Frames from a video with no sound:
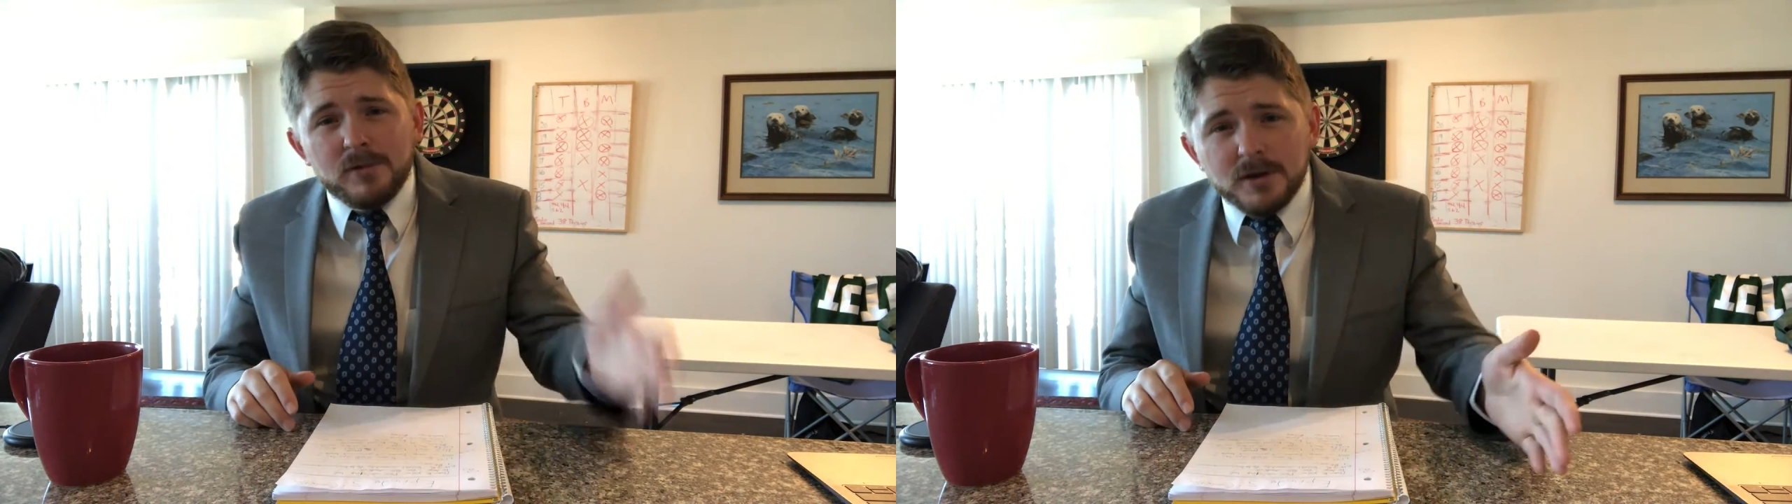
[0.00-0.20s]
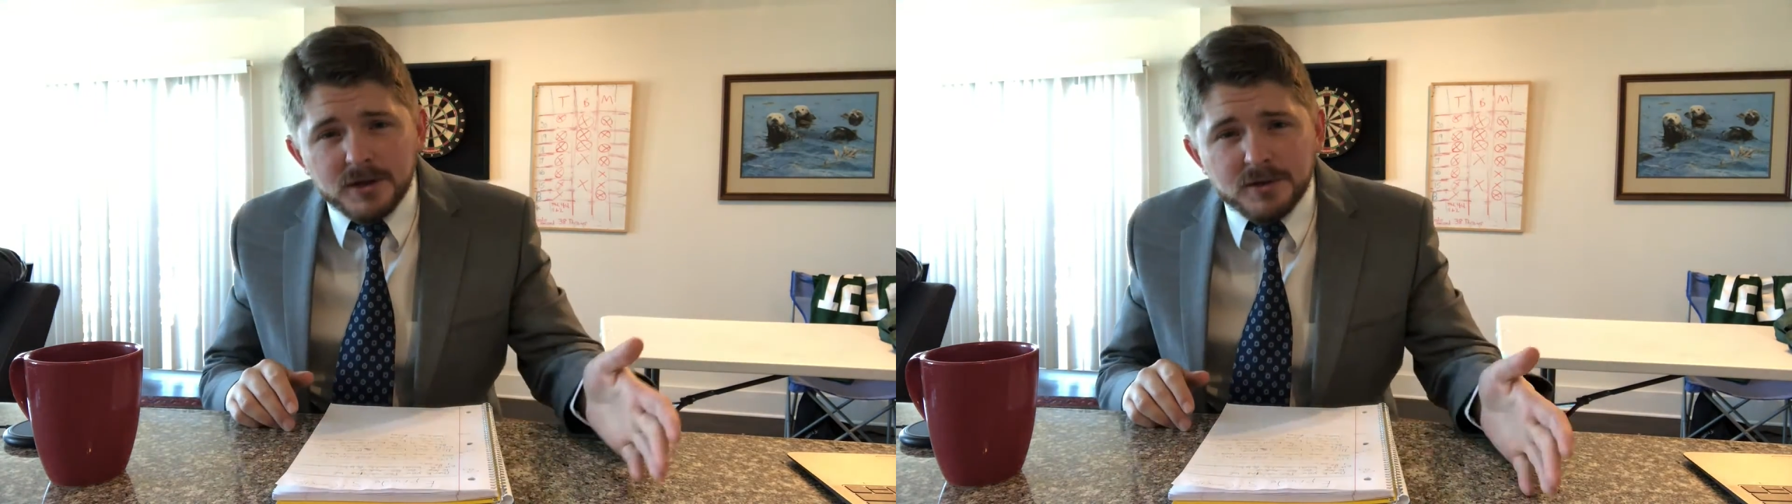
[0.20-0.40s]

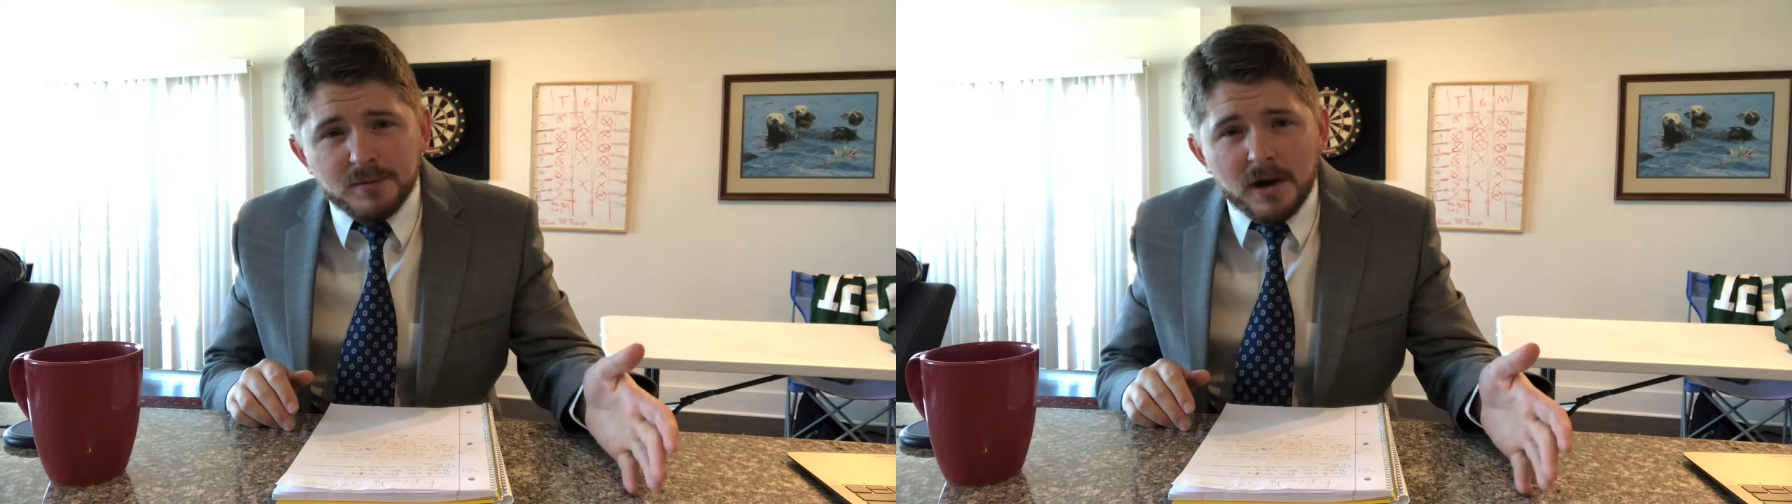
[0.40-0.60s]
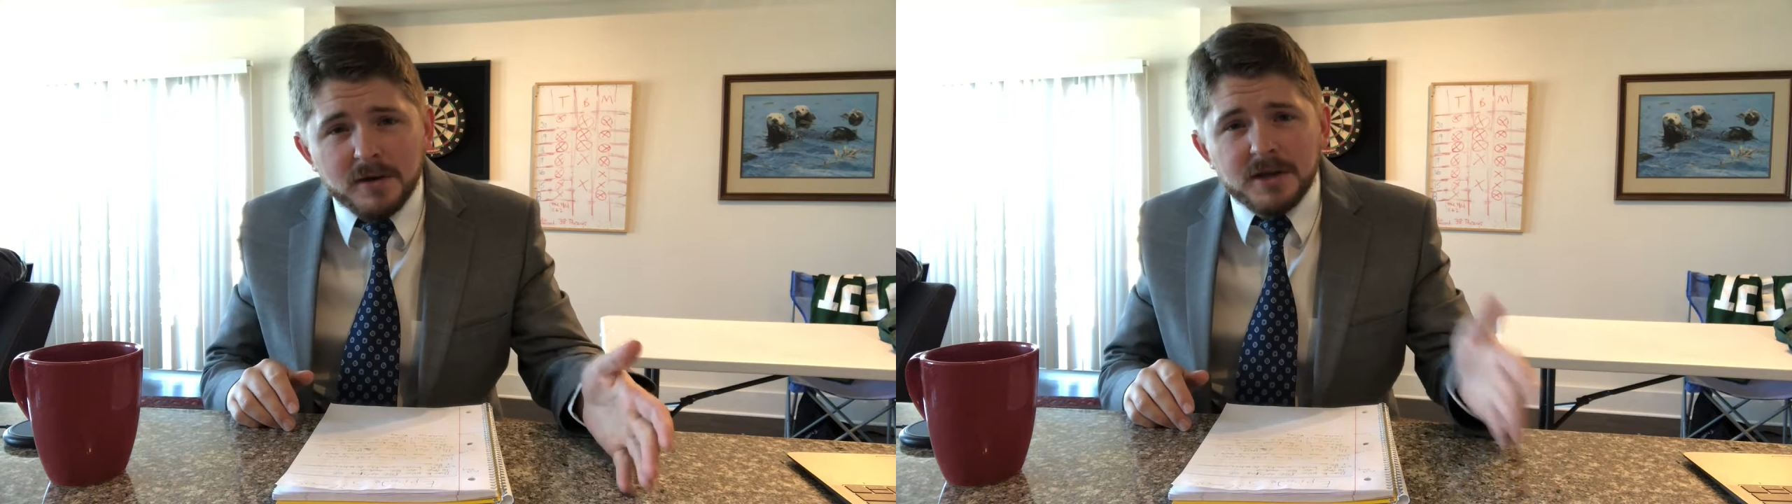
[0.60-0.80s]
Brussels
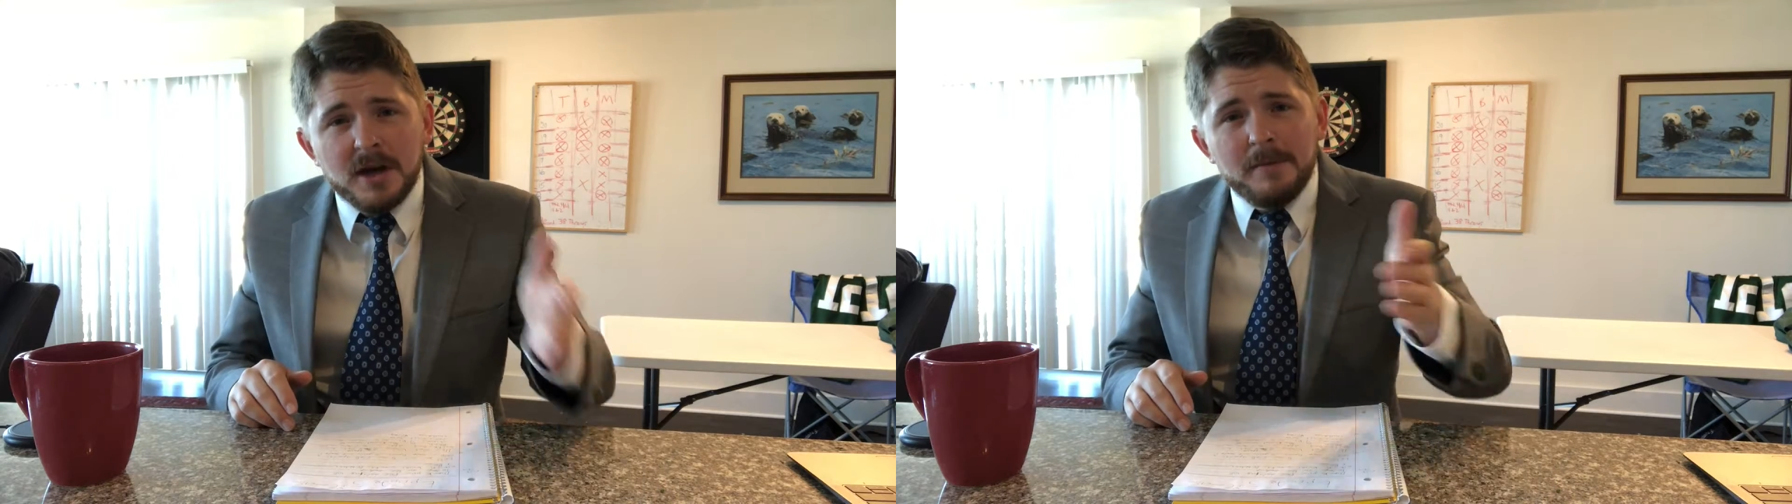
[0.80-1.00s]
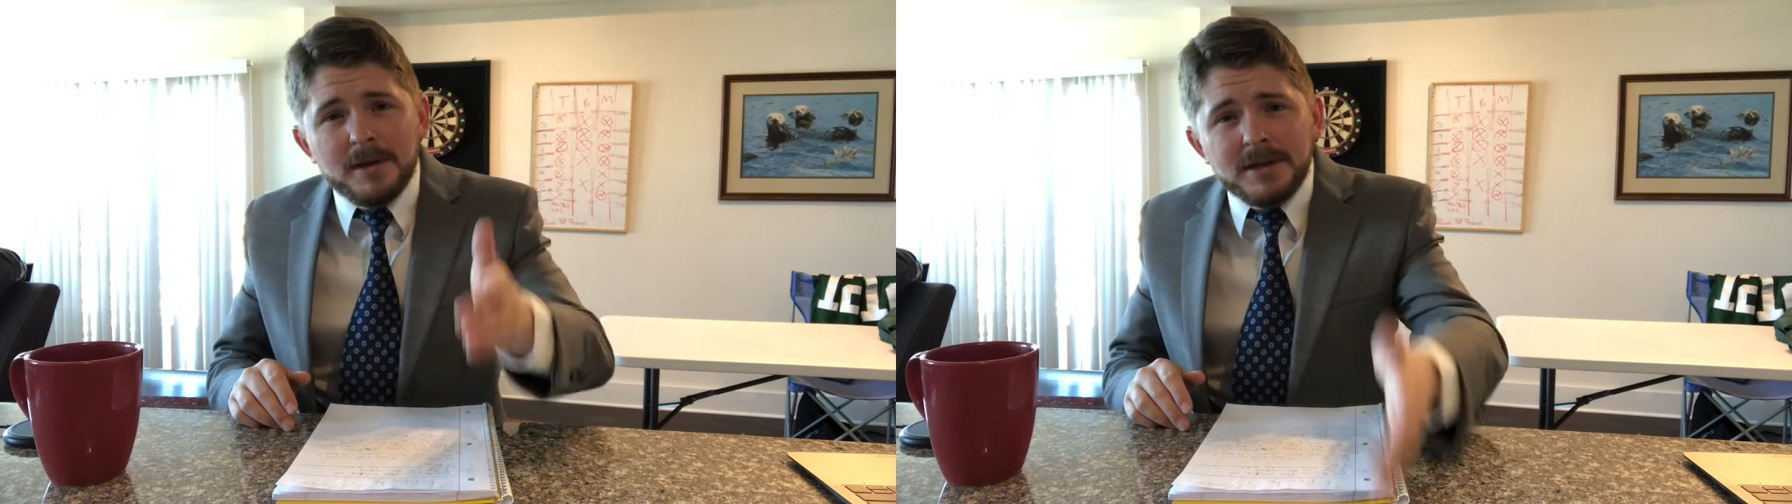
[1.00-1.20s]
sprouts,
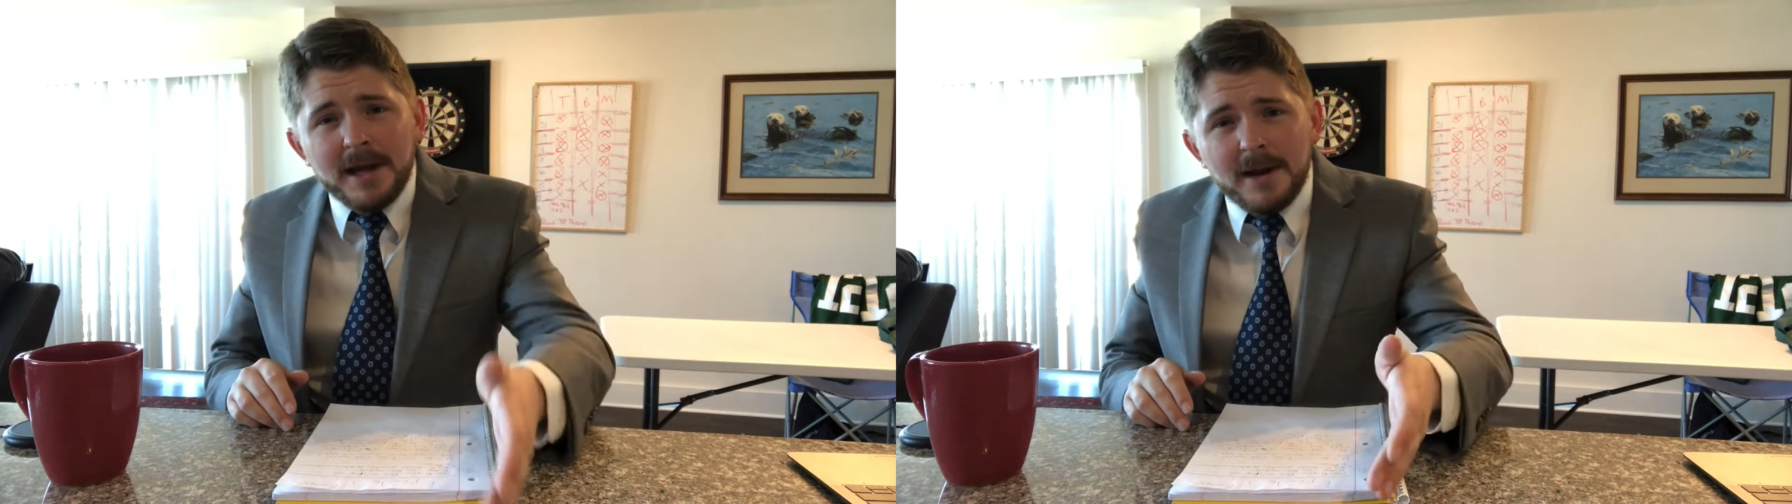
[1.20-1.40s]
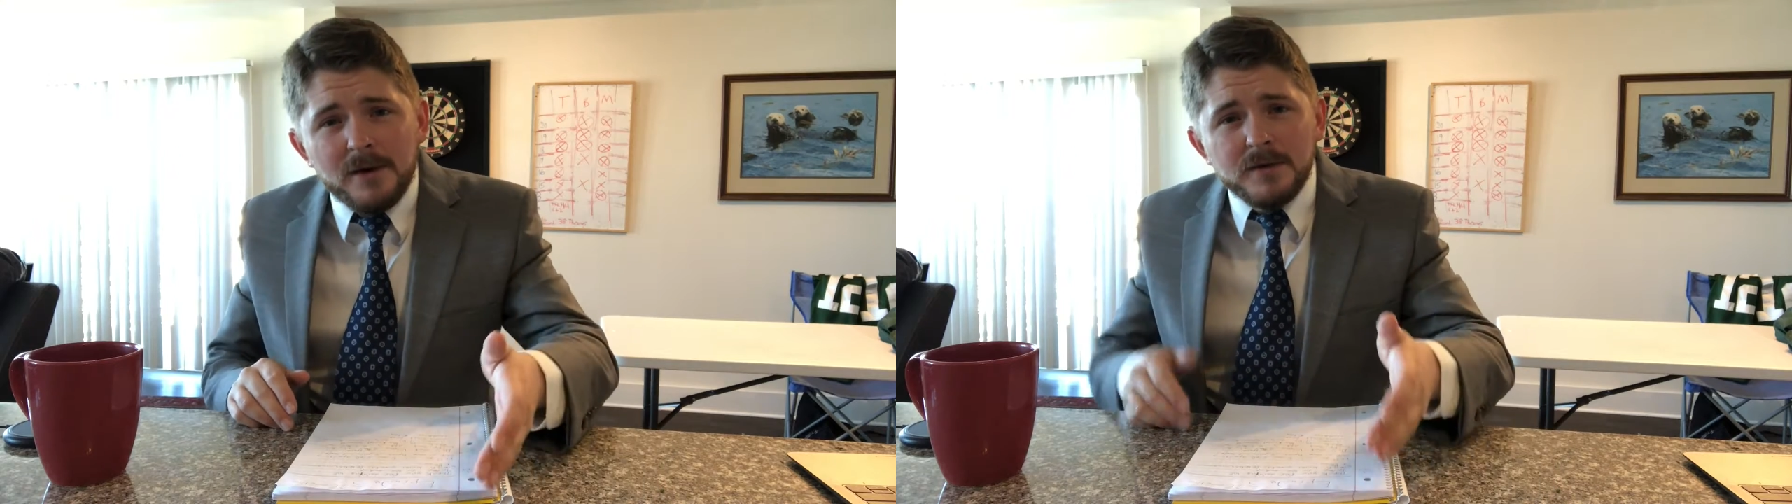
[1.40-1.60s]

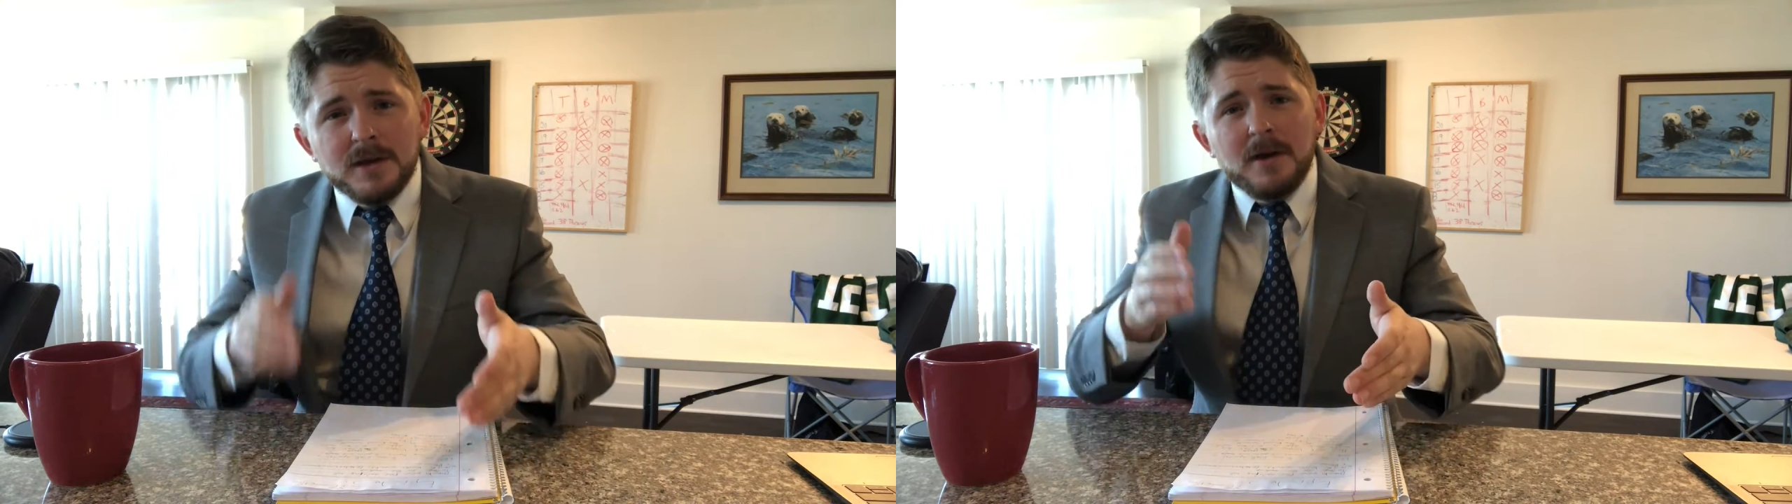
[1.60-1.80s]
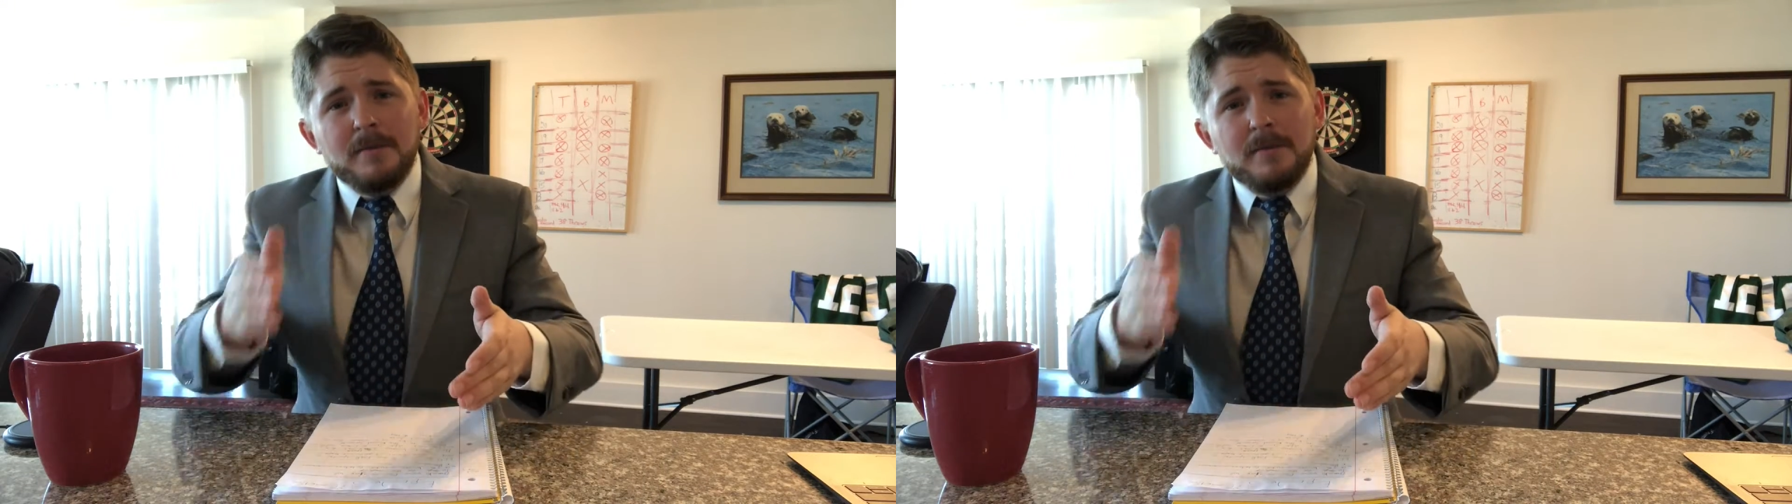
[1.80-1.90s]
potatoes,